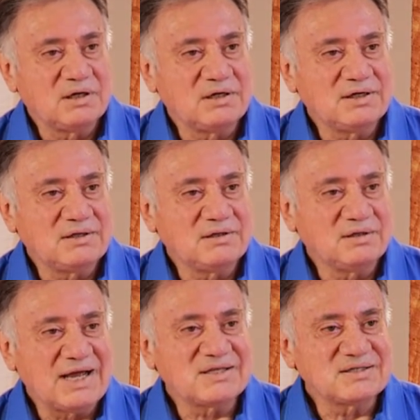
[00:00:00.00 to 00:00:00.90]
in
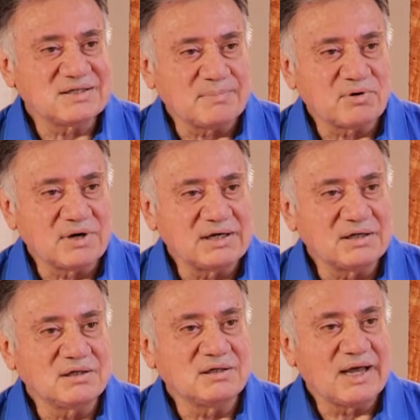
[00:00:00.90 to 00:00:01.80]
that
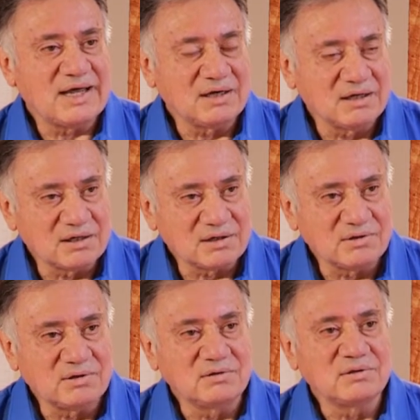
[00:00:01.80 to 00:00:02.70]
separated,
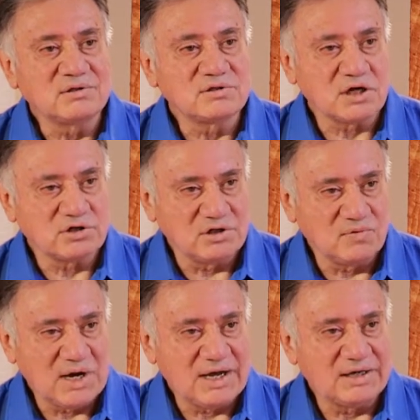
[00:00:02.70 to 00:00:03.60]
analytical, judging
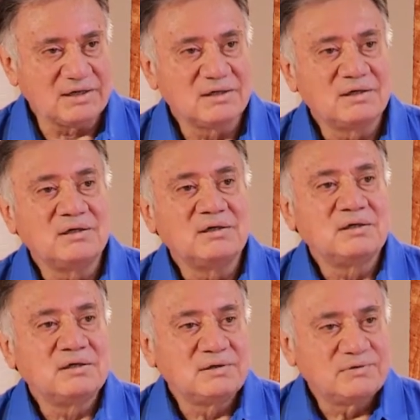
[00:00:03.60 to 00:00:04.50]
way,
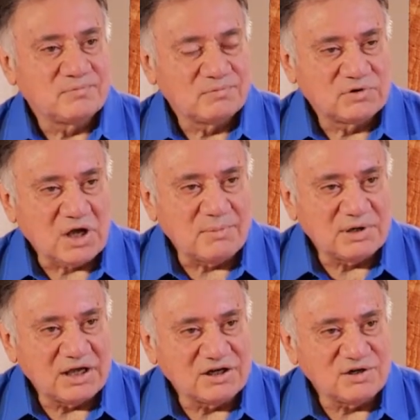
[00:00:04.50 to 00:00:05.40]

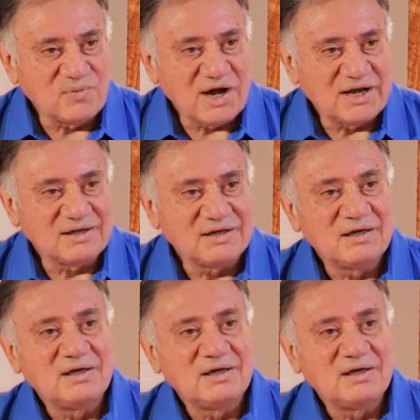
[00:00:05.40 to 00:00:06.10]
dominating way.